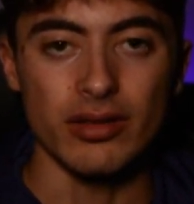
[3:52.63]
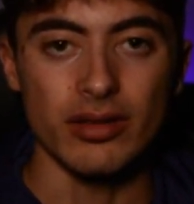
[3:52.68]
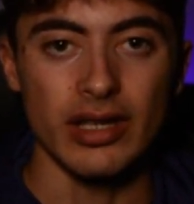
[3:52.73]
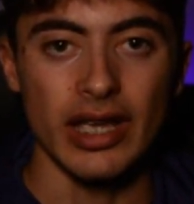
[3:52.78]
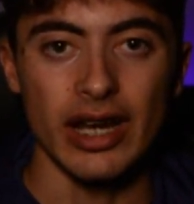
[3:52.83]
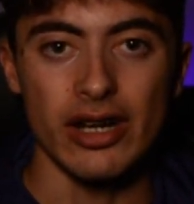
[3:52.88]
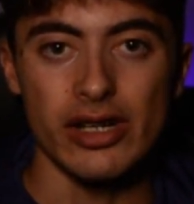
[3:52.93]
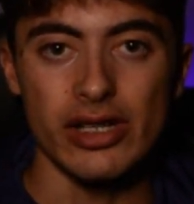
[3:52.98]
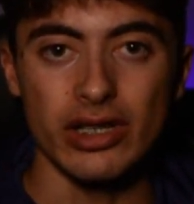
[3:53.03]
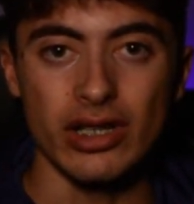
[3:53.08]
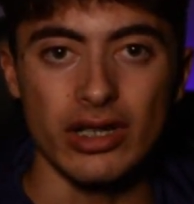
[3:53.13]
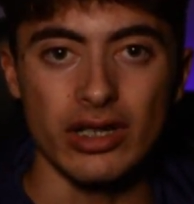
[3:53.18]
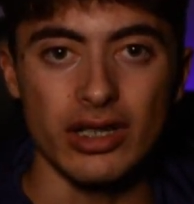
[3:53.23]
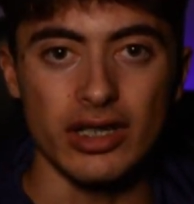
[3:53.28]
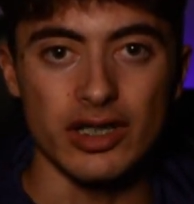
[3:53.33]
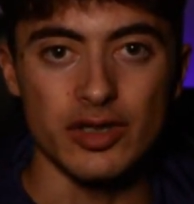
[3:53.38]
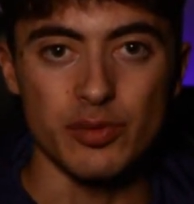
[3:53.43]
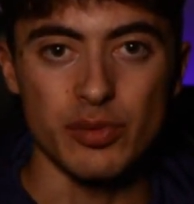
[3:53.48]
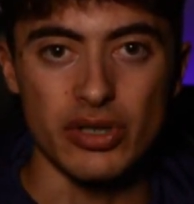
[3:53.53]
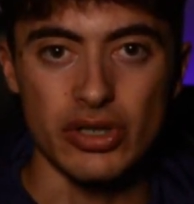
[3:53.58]
Harry learning
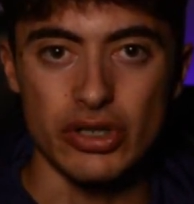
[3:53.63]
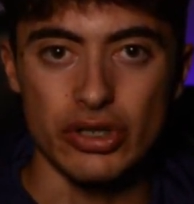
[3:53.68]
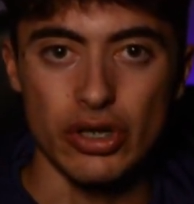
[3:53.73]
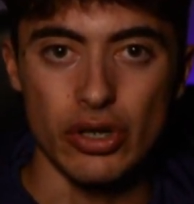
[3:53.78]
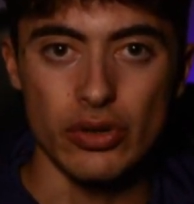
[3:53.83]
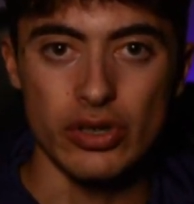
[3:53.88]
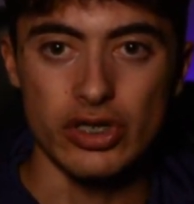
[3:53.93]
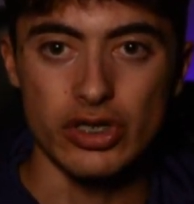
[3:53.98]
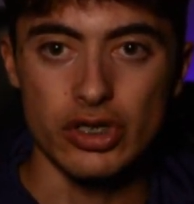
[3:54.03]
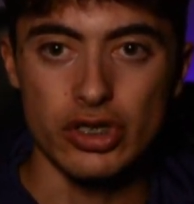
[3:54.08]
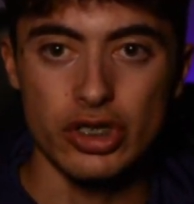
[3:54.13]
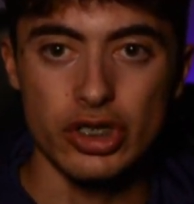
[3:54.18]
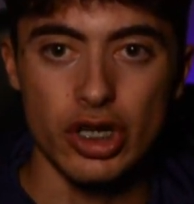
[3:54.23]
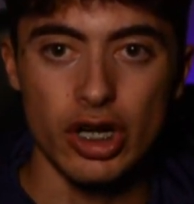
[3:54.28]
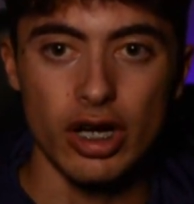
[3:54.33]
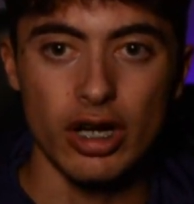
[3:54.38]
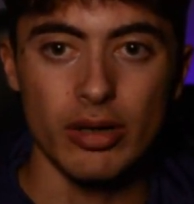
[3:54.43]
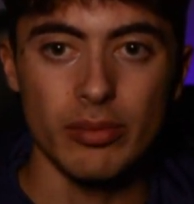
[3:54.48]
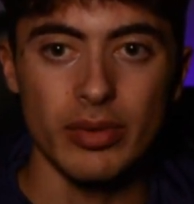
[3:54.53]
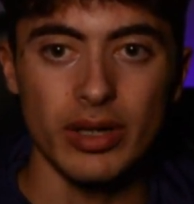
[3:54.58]
his Patronus
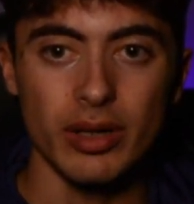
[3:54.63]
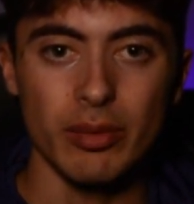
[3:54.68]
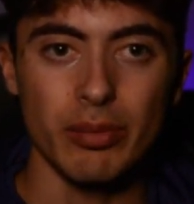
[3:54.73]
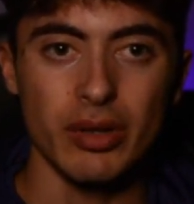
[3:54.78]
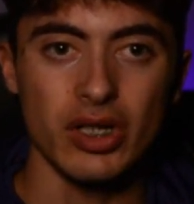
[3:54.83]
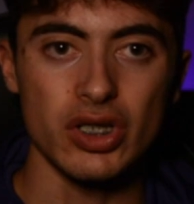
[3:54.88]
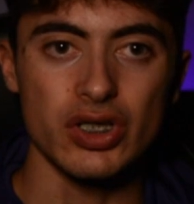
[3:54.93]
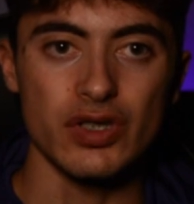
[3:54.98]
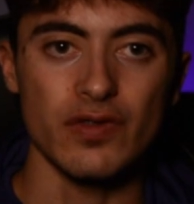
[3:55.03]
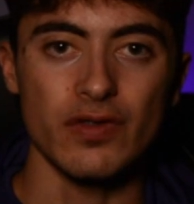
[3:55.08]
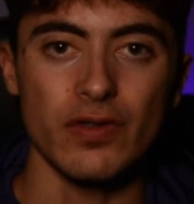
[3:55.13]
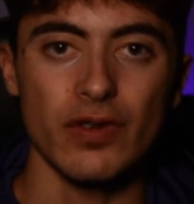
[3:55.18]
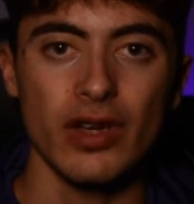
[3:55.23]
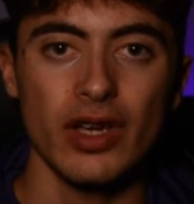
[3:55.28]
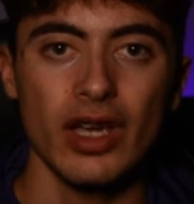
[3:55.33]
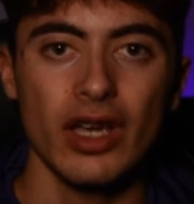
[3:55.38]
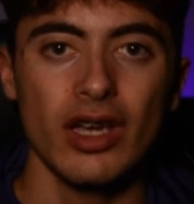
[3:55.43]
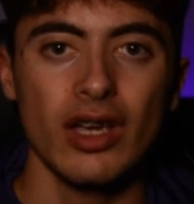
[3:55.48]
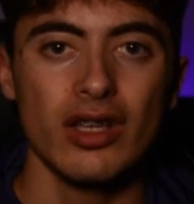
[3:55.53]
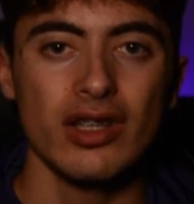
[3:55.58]
charm and a bunch of
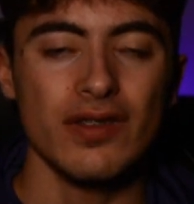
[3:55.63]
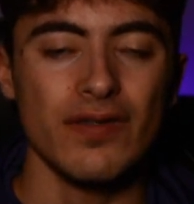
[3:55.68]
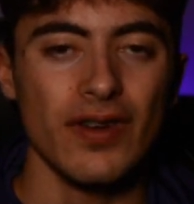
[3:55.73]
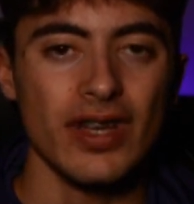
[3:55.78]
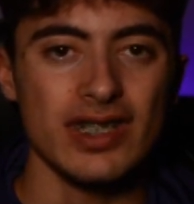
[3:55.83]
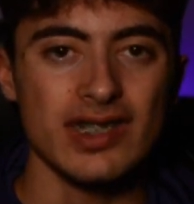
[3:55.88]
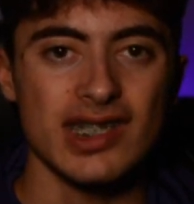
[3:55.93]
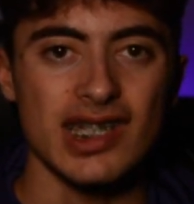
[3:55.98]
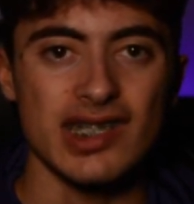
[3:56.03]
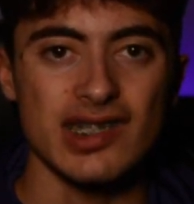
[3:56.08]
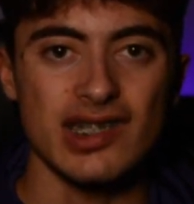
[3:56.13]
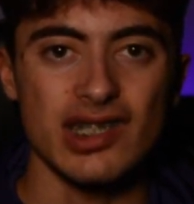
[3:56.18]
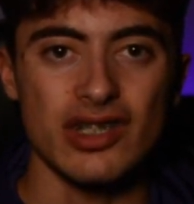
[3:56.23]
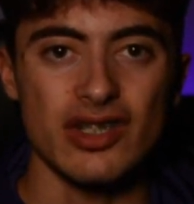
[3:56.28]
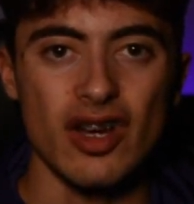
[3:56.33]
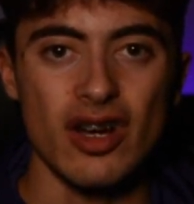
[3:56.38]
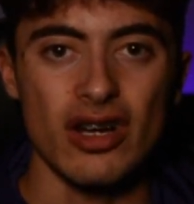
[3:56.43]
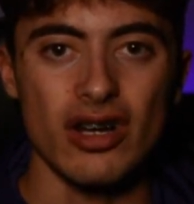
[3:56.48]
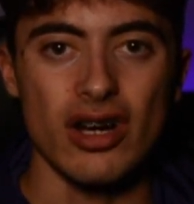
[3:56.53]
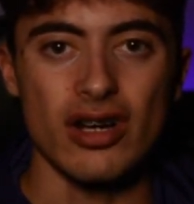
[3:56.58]
Defense Against the
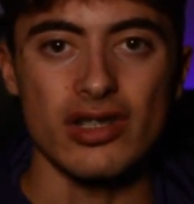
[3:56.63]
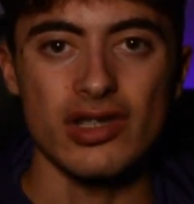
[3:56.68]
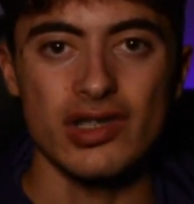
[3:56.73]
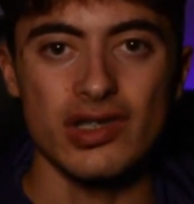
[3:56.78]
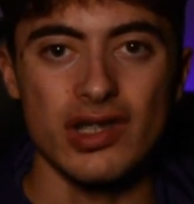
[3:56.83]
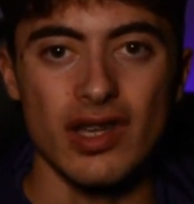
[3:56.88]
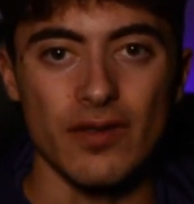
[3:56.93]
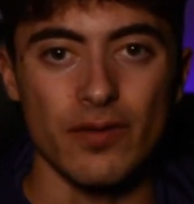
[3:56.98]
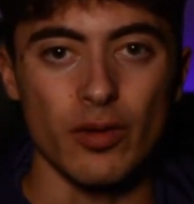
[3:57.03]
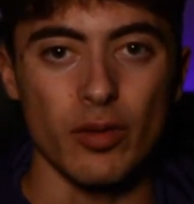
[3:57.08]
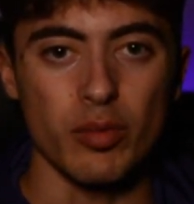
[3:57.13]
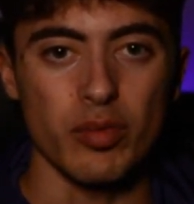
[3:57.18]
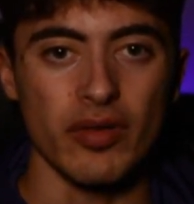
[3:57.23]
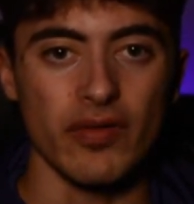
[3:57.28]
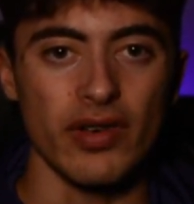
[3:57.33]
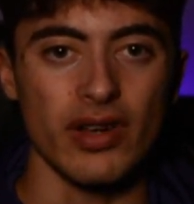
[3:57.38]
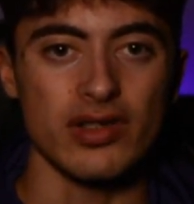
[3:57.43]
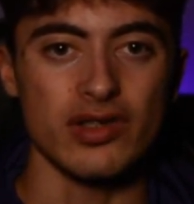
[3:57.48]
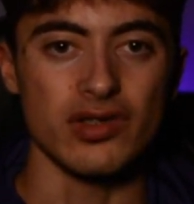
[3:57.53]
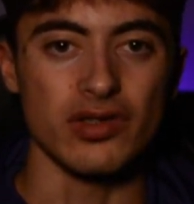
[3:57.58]
Dark Arts stuff with
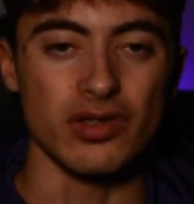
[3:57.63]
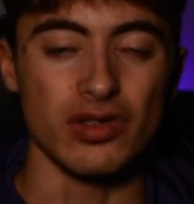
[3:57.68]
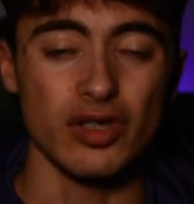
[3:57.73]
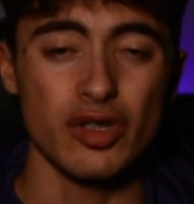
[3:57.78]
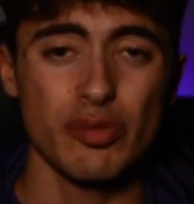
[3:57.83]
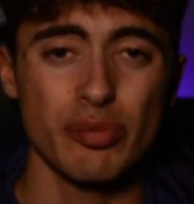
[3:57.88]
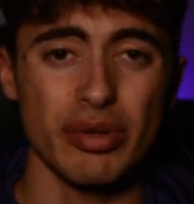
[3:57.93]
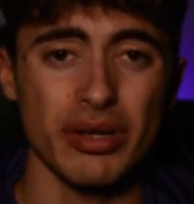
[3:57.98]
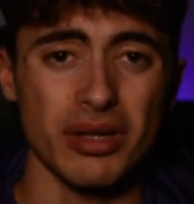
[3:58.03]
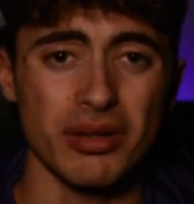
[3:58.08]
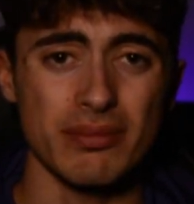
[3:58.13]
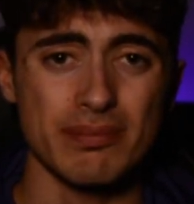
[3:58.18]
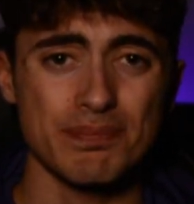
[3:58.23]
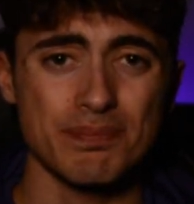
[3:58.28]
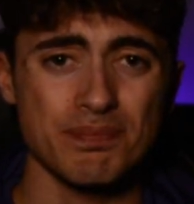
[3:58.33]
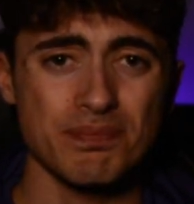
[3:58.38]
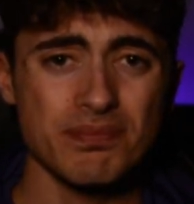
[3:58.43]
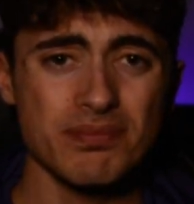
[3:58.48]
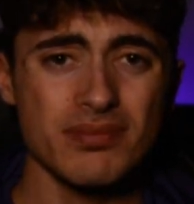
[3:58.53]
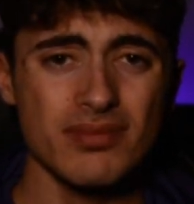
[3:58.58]
Professor Lupin,
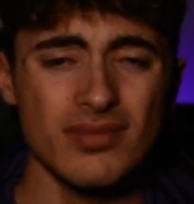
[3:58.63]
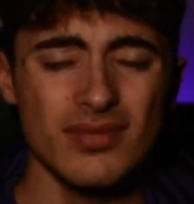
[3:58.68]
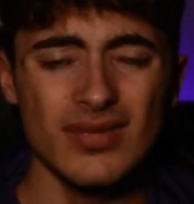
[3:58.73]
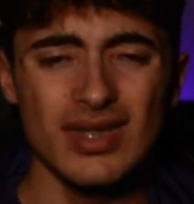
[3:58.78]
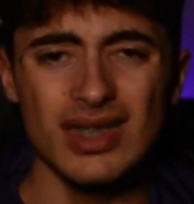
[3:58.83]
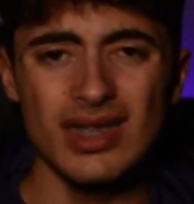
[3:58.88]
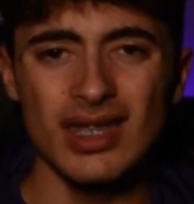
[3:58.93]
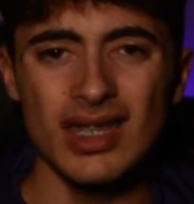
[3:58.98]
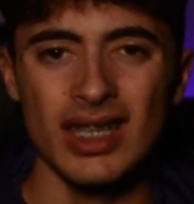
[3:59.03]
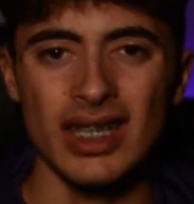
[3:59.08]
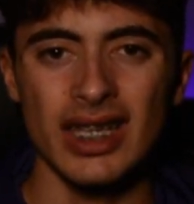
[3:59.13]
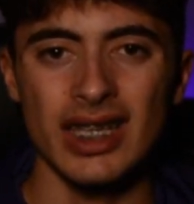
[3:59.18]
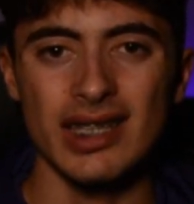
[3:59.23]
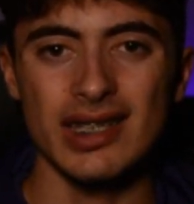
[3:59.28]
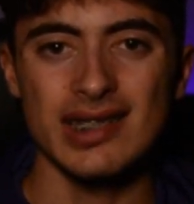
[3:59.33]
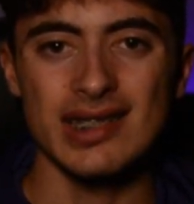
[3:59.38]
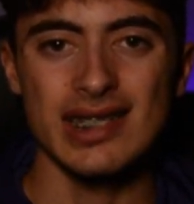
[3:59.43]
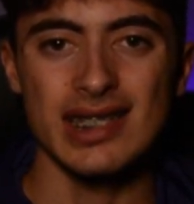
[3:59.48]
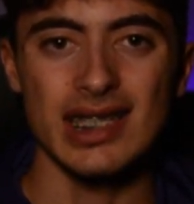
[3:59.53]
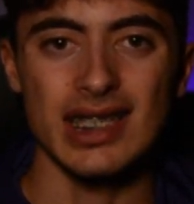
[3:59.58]

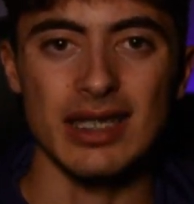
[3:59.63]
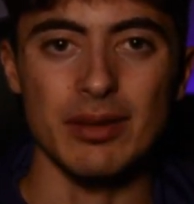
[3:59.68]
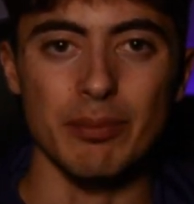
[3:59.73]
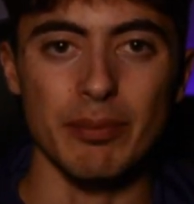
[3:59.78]
is the